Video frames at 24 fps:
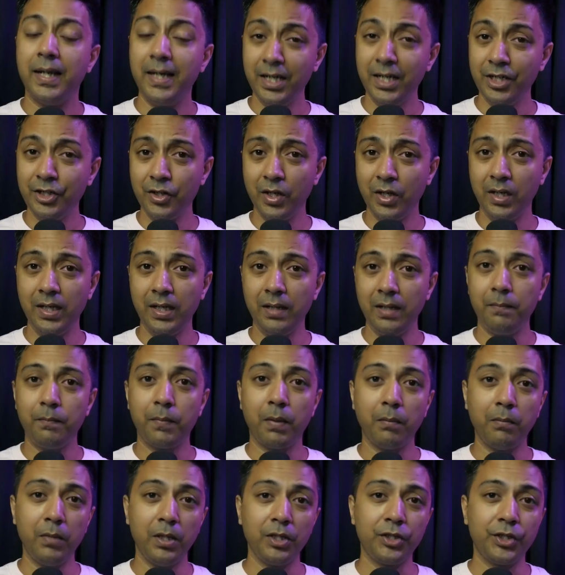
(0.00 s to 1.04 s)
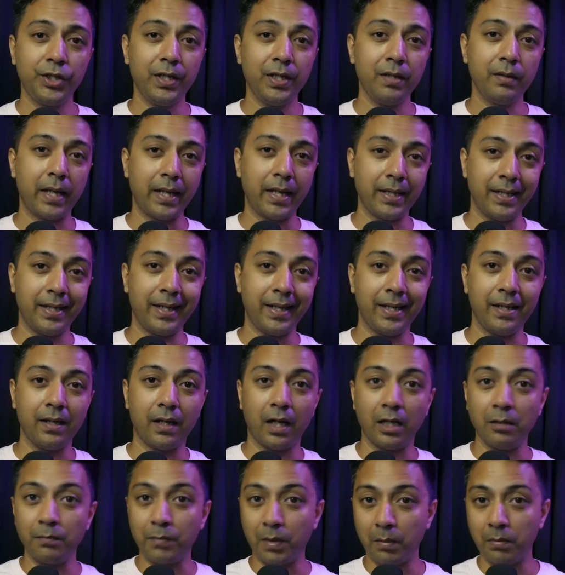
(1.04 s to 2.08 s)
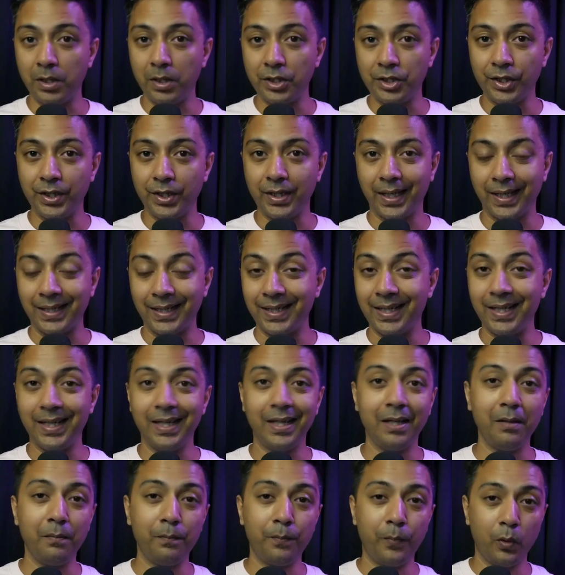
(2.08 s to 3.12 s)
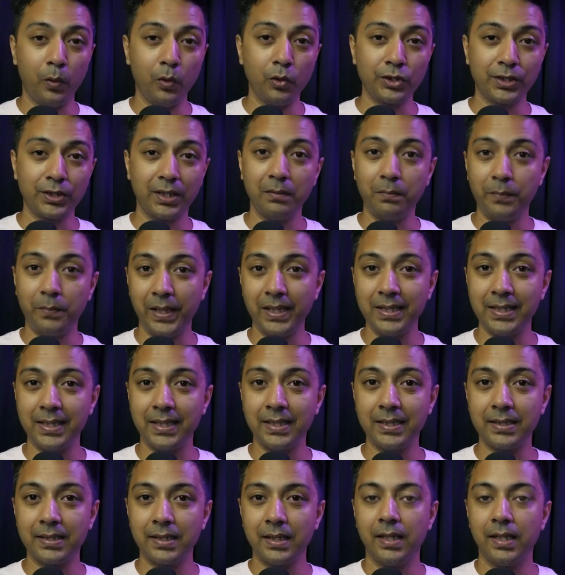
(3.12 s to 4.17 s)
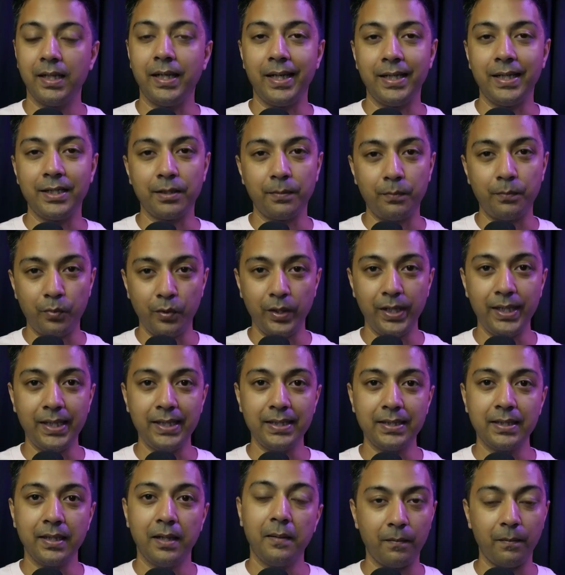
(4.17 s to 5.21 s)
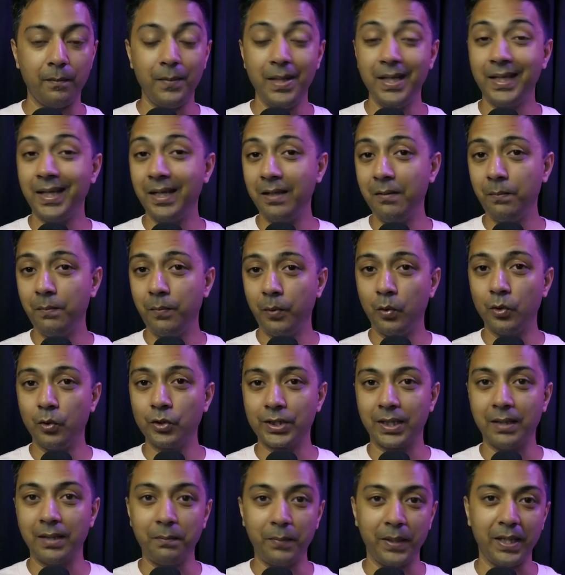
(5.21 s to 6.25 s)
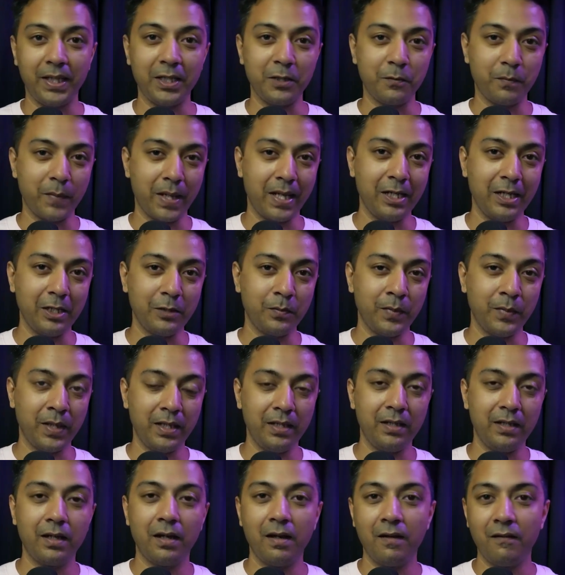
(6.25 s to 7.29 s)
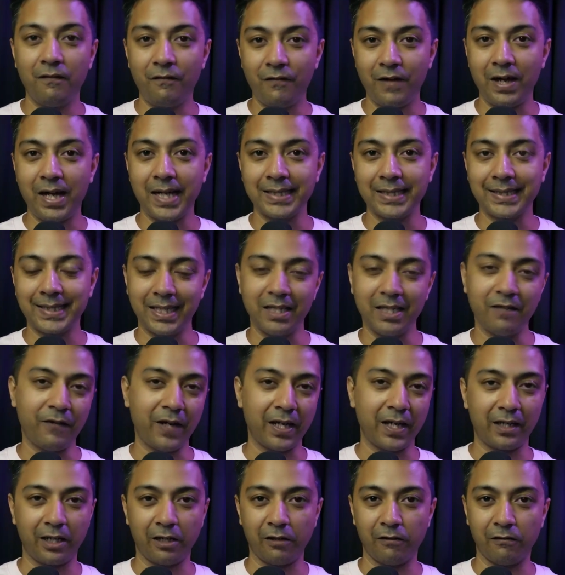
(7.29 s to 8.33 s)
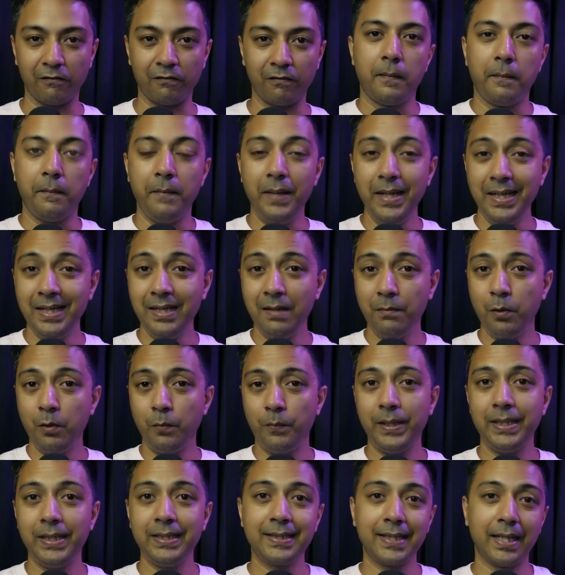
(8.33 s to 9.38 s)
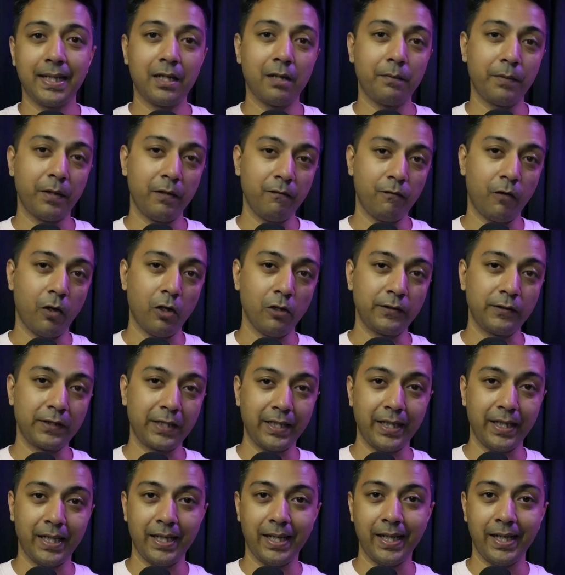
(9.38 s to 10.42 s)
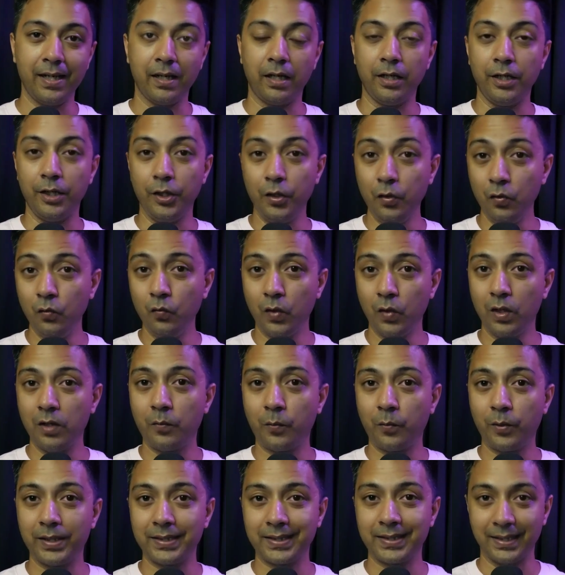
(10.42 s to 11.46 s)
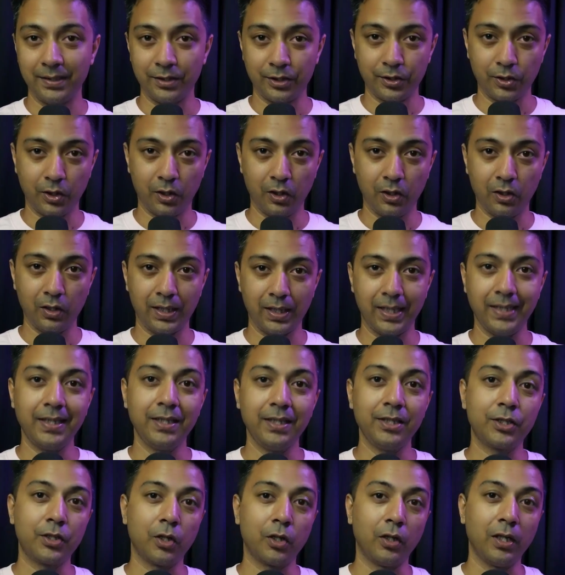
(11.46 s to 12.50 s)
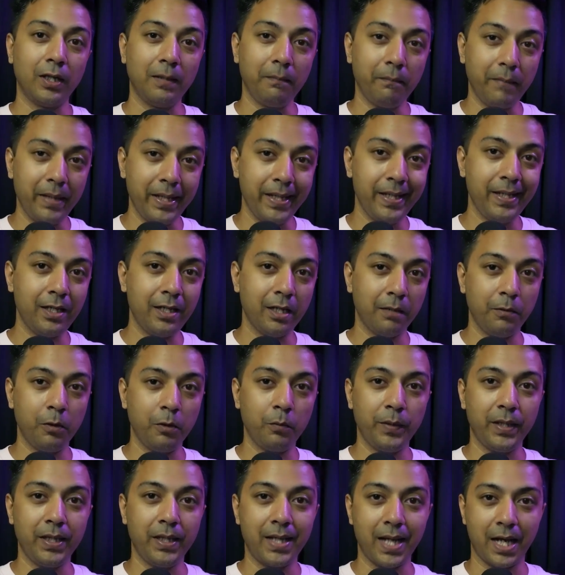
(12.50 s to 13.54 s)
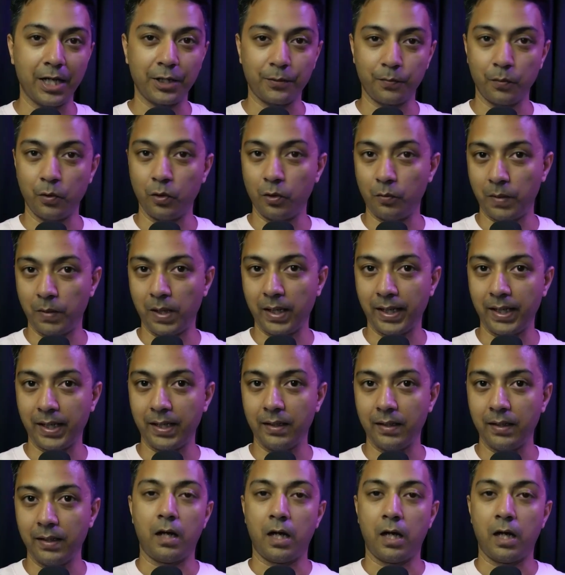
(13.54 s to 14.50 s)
Additionally, publishing, editing, unpublishing, and deleting posts and pages is a breeze, making post and page management fast and effective. MainWP setup involves creating a new WordPress install and installing MainWP dashboard plugin.